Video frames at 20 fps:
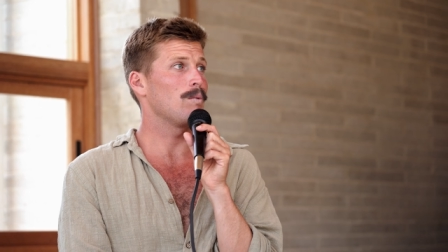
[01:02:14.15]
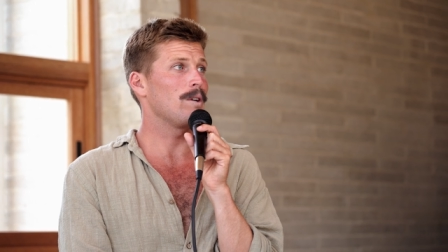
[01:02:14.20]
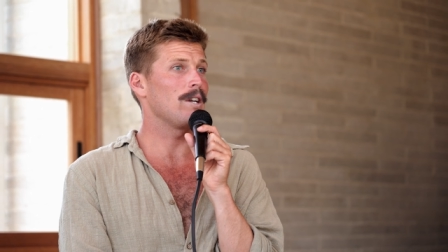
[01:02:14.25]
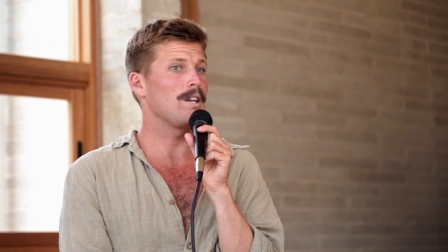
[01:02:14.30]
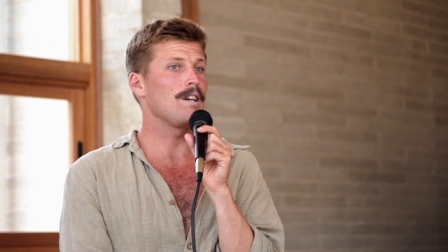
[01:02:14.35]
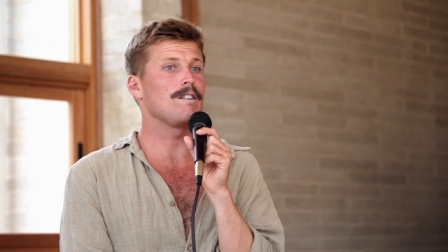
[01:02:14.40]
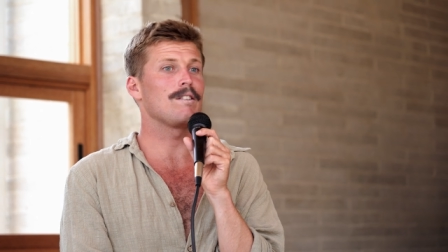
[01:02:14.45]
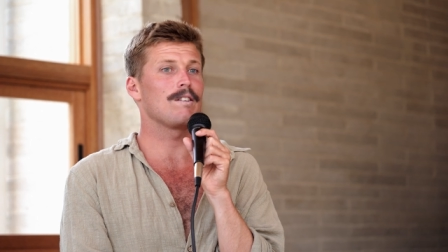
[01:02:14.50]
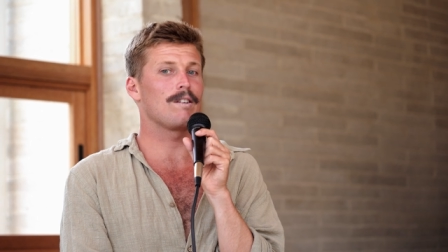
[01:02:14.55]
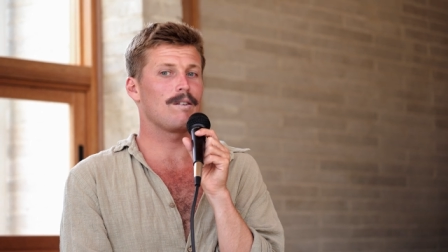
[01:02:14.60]
We
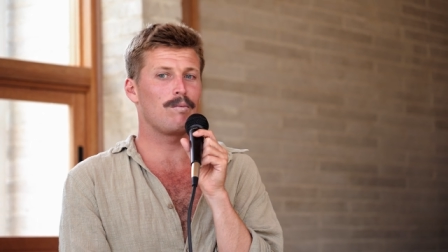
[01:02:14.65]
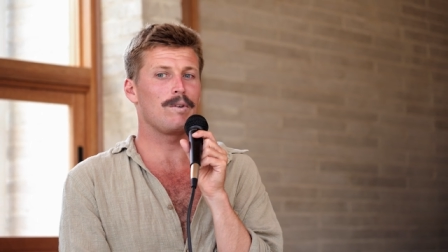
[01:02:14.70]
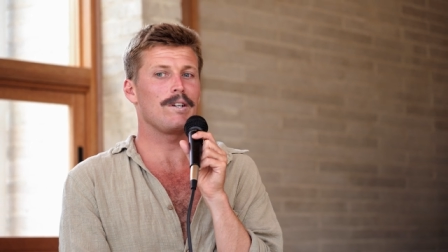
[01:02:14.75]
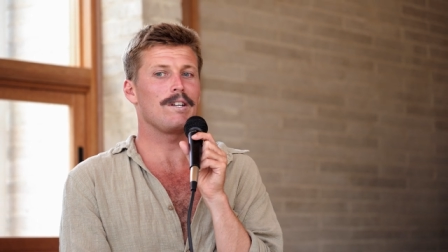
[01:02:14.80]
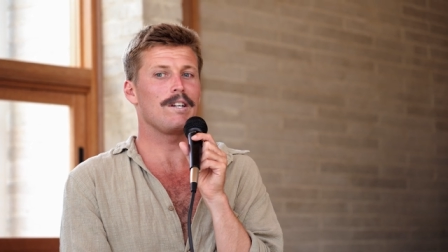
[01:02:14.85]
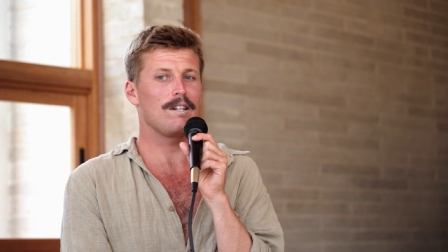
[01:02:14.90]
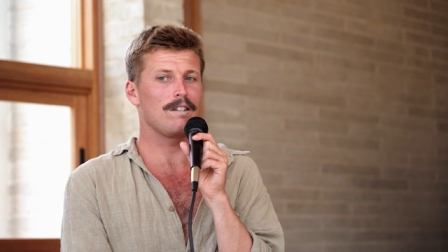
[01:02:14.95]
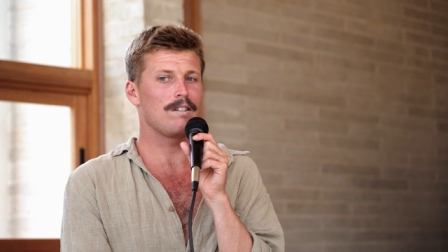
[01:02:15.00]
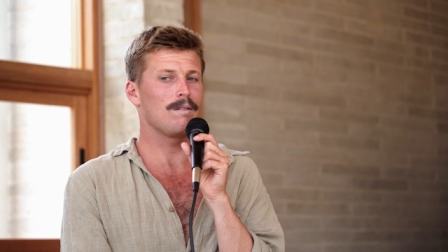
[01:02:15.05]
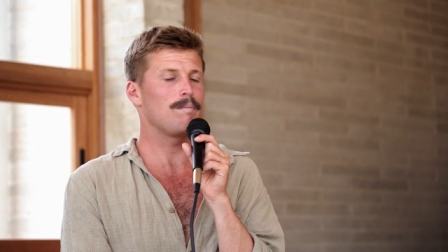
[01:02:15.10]
need to we
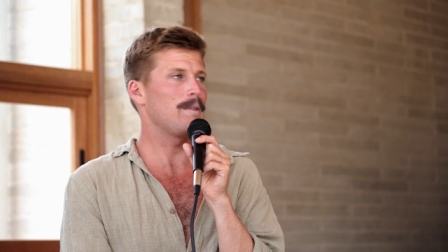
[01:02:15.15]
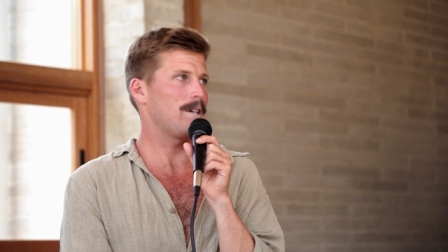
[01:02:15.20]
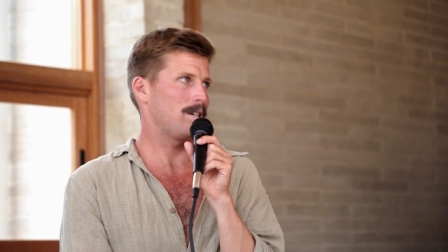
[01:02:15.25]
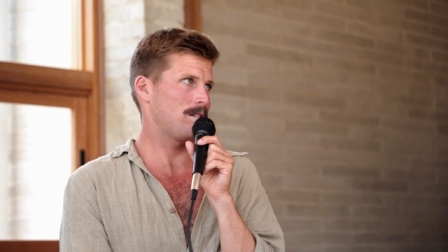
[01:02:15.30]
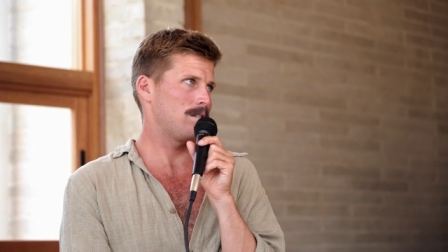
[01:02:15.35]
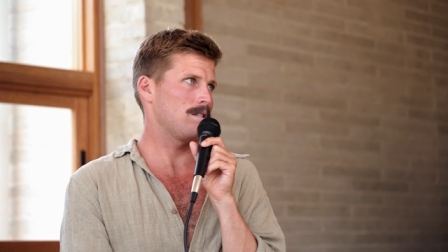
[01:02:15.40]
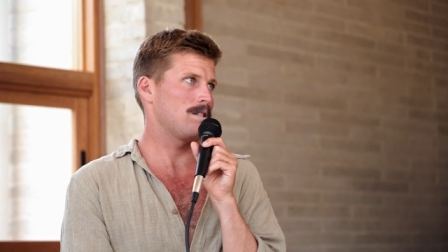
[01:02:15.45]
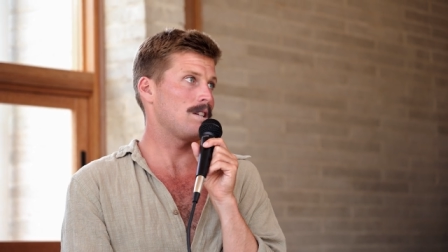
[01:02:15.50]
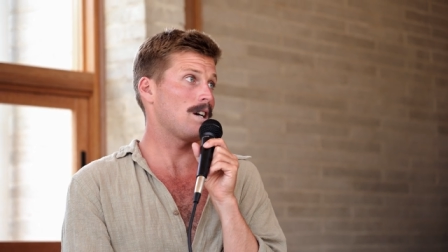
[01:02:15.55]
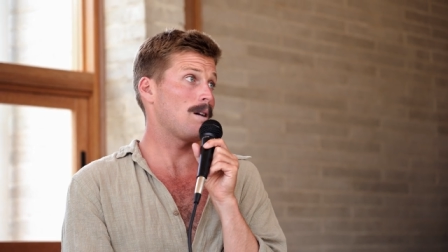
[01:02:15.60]
need to
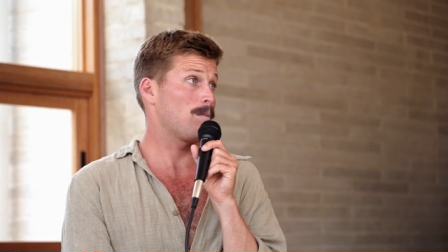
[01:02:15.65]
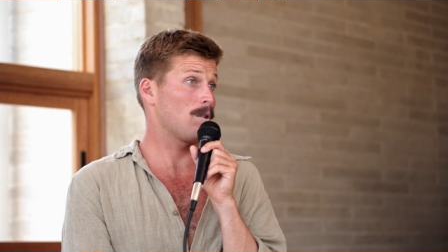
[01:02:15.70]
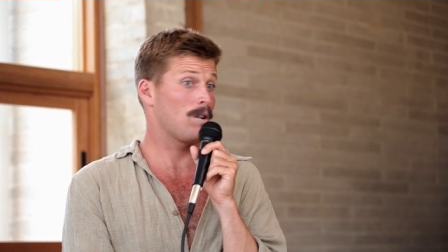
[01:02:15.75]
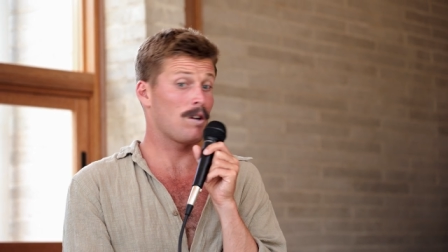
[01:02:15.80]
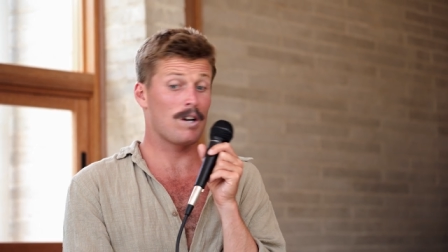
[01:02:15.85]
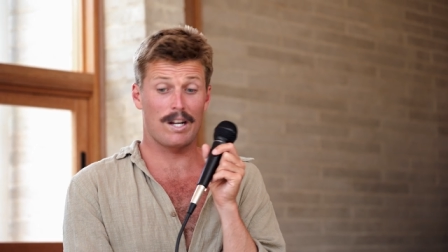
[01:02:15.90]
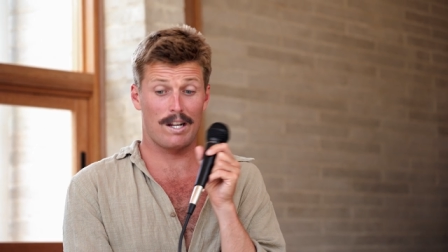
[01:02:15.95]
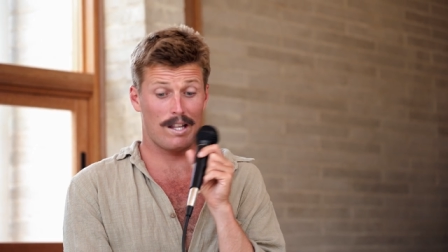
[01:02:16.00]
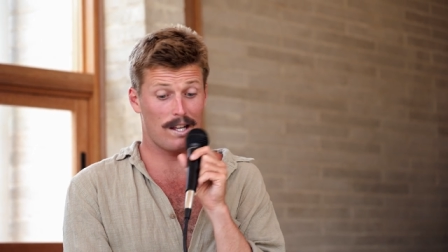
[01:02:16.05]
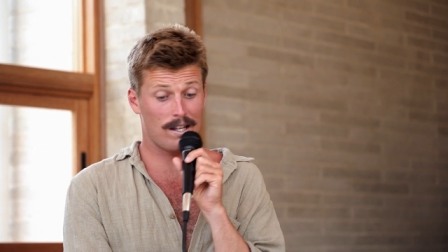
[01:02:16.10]
mix this up.
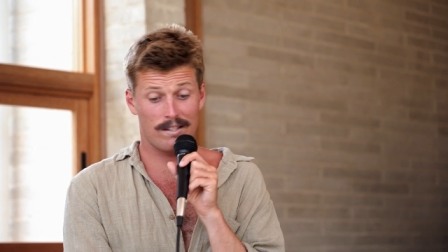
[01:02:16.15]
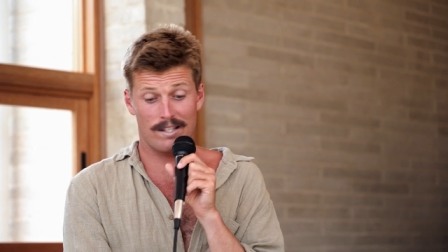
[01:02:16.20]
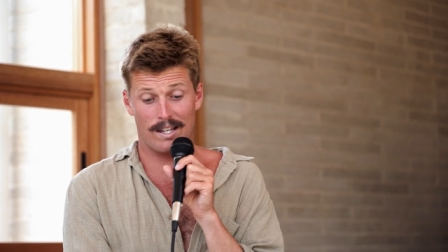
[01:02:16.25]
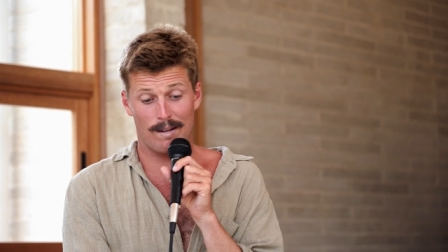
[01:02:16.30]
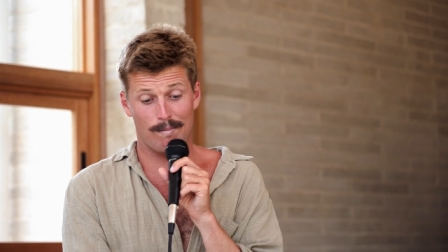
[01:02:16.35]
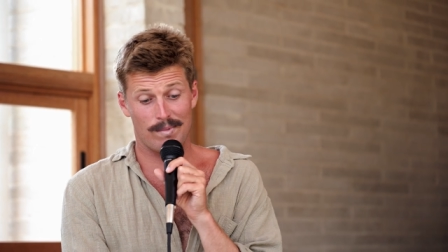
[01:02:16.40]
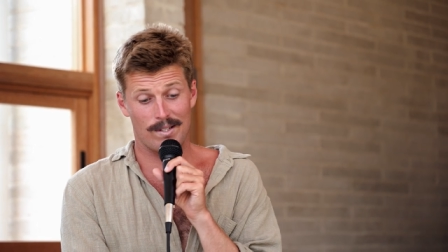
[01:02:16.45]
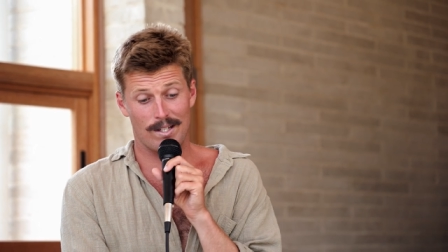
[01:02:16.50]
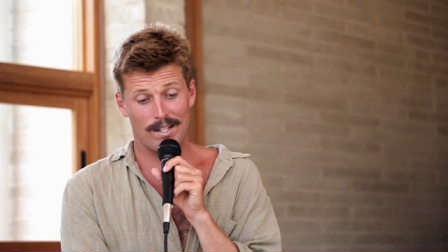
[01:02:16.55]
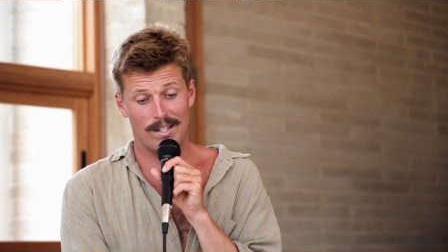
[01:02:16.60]
Kind of that
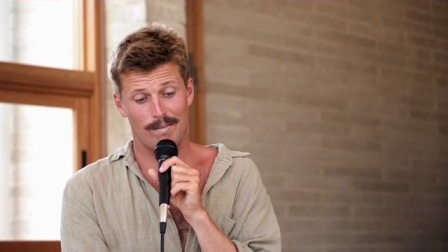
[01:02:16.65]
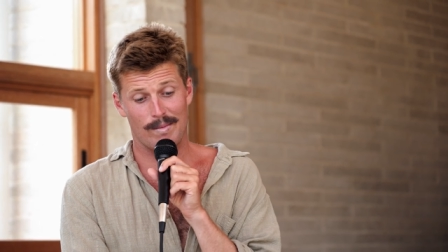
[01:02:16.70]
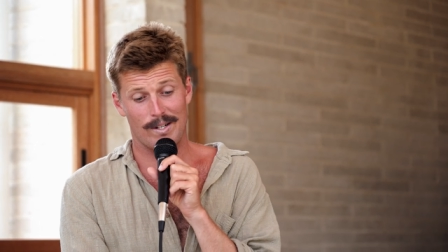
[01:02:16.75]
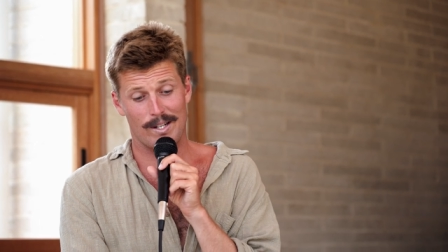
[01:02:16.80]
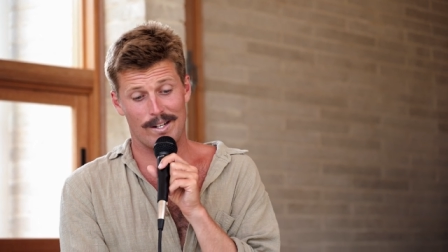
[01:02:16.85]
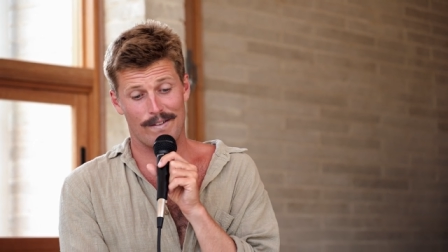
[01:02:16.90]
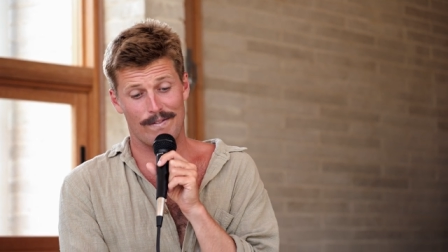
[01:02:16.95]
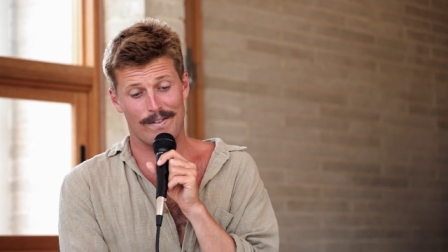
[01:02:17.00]
same sentiment.